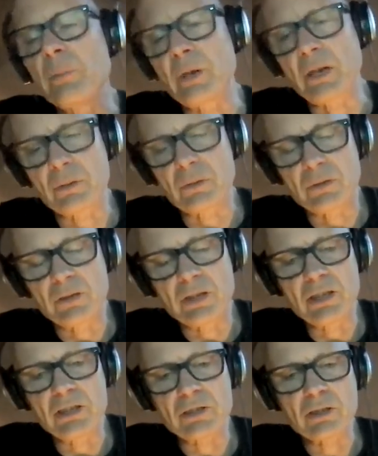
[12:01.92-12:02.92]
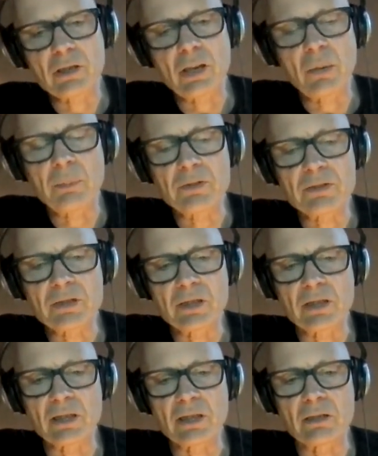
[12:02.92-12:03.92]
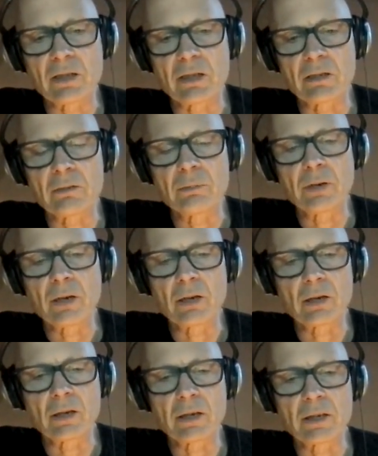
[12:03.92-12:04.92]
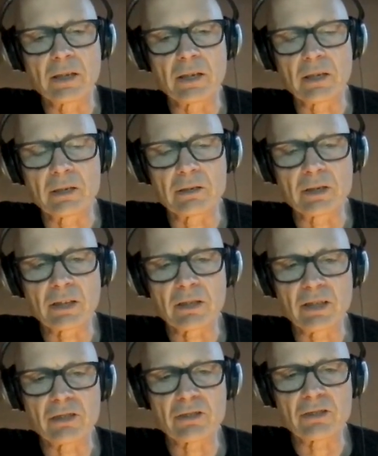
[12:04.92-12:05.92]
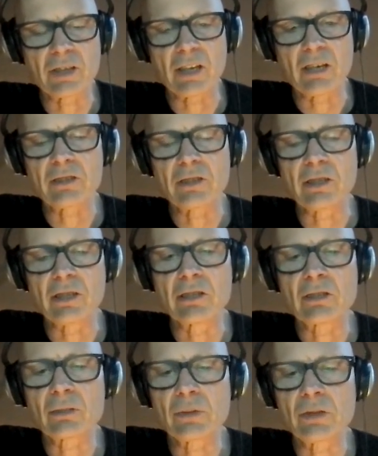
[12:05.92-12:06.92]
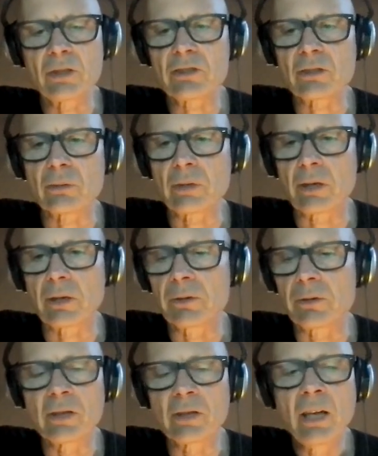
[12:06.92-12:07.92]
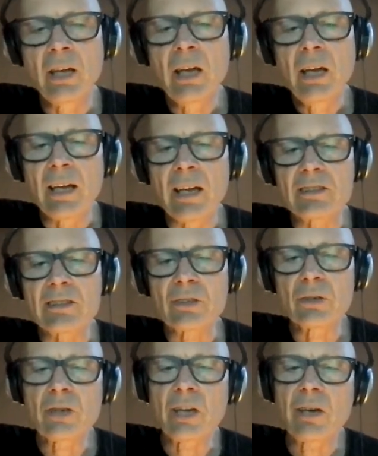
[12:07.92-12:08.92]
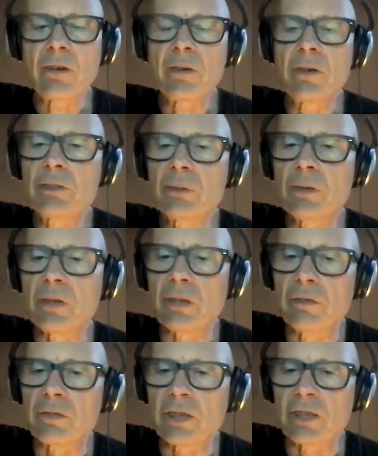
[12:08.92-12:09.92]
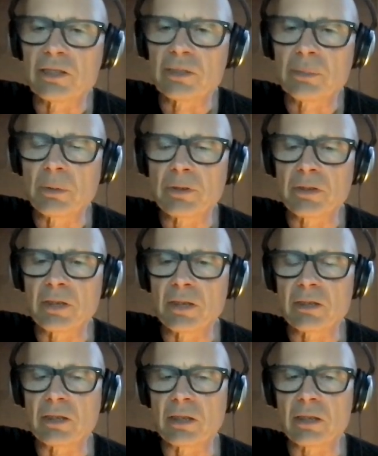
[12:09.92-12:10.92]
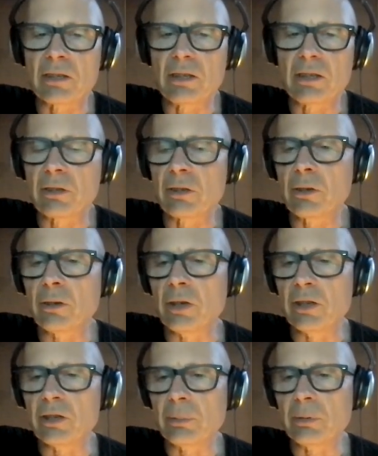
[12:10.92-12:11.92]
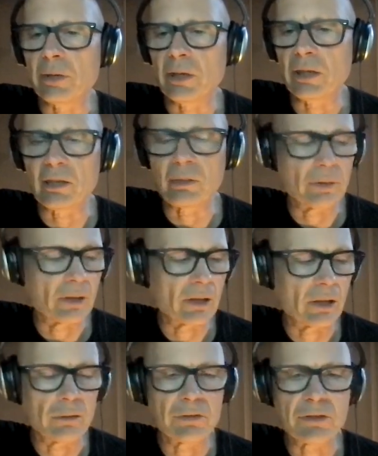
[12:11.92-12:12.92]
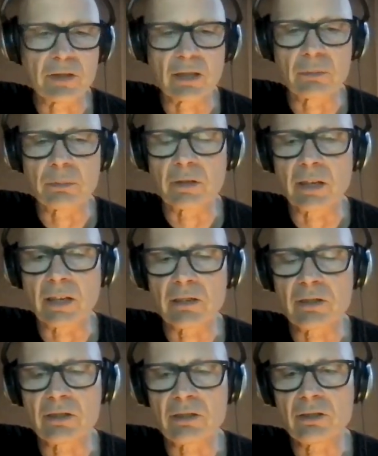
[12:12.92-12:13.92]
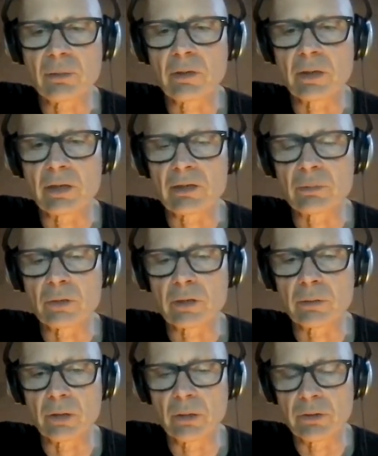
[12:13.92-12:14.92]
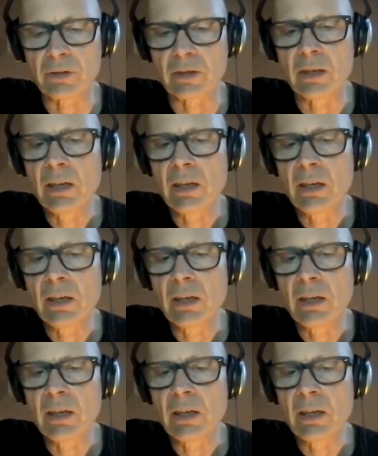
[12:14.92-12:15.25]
about these coppicing and pollarding techniques, is they actually increase the growth. It's so counterintuitive because people think that, you know, you're hurting the plant by harvesting it, but it actually stimulates more growth.